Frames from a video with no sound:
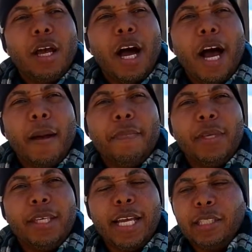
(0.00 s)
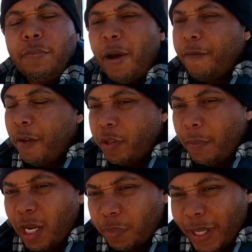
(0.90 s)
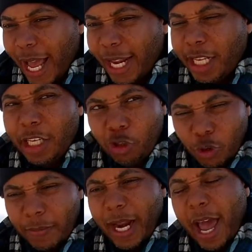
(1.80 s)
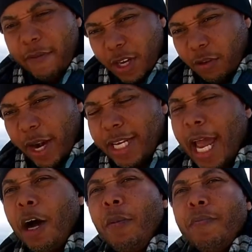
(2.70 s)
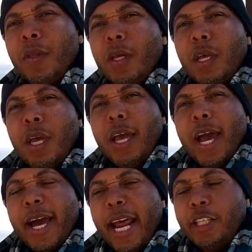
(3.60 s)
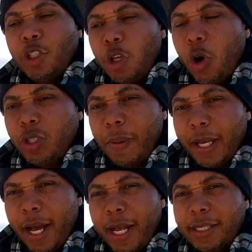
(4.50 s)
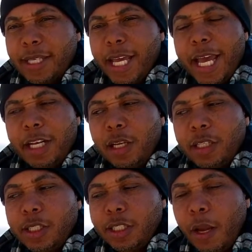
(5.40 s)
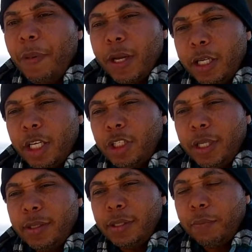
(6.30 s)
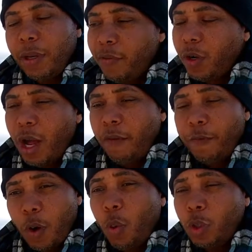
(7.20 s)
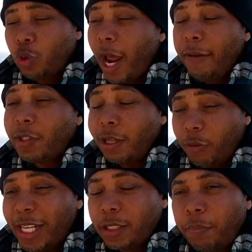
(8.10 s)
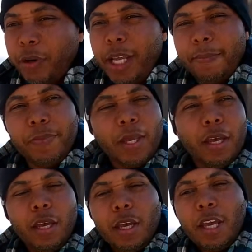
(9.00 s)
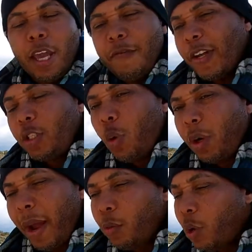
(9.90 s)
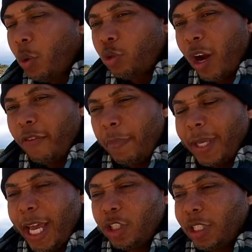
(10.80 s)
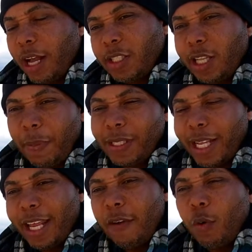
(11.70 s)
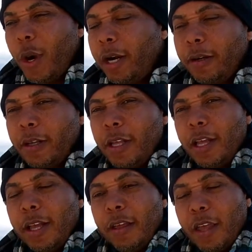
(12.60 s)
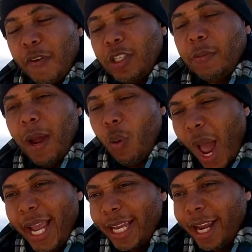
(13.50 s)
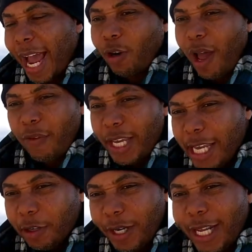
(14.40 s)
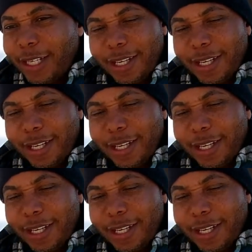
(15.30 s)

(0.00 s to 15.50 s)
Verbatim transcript: um, gets about 50 miles per gallon in the trim that I have it in right now. And I chose it because in slippery conditions, believe it or not, front wheel drives reign supreme. If I took one of my rear wheel drive applications, I'll slip and slide everywhere. If I took my wagon, I don't have a heater in it,